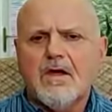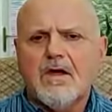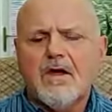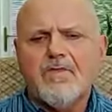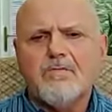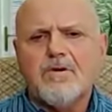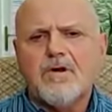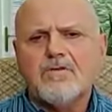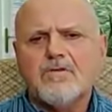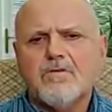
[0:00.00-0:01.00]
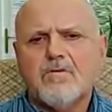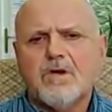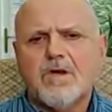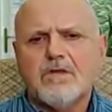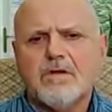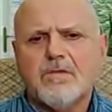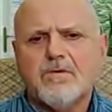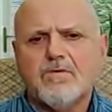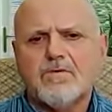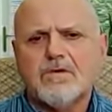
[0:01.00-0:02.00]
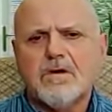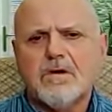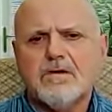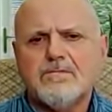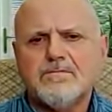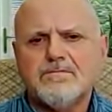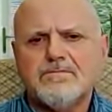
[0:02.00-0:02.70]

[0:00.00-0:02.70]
other personal examples. Um,